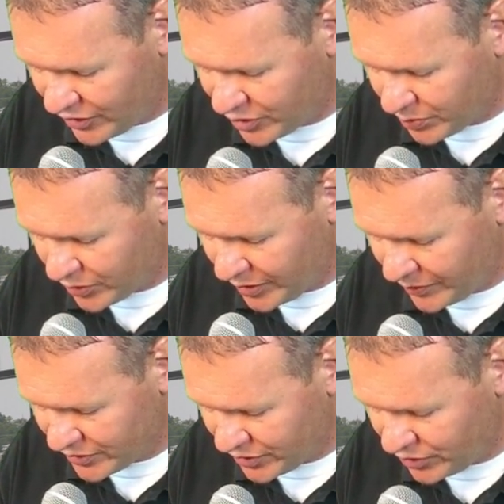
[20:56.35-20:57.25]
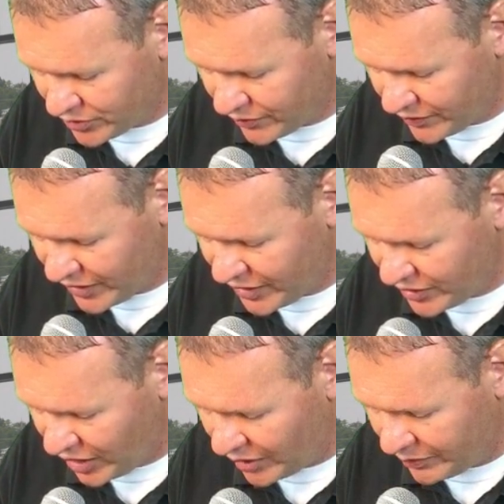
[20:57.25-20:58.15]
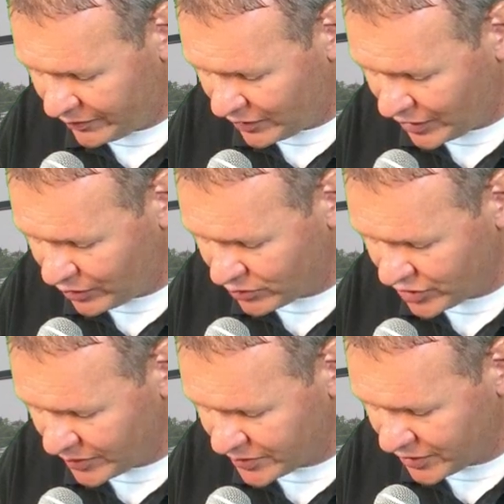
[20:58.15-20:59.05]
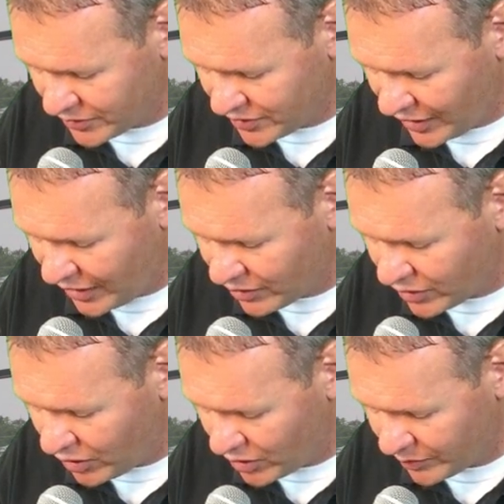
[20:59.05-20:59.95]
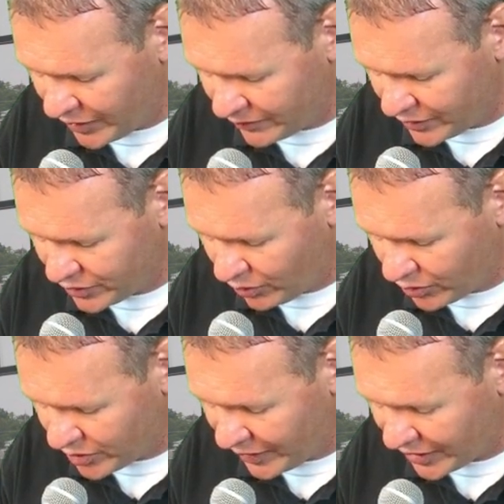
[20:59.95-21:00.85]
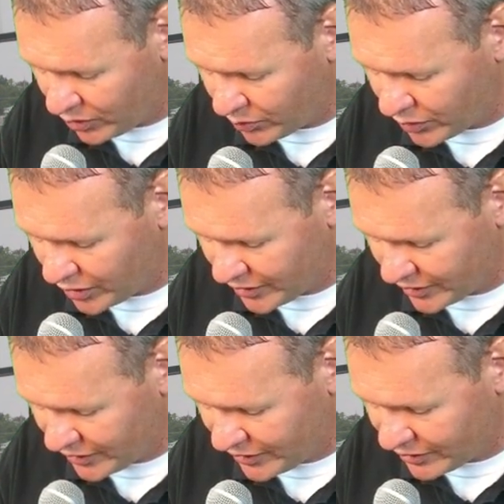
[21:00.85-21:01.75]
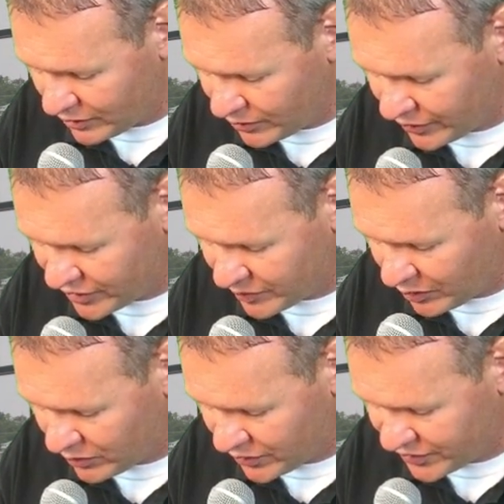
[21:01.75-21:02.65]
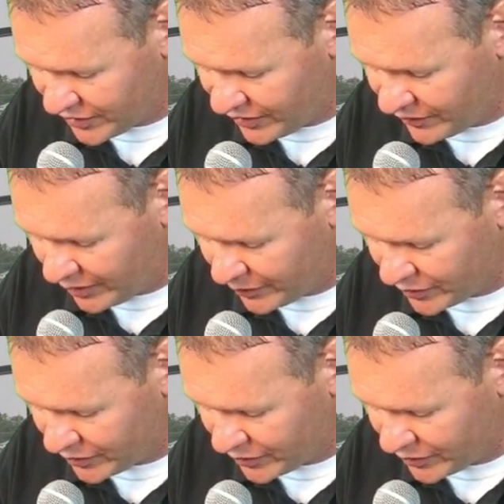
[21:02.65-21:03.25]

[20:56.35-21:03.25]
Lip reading: This prohibits the use of any type of illegal substance, alcoholic beverage, or tobacco product, including smokeless and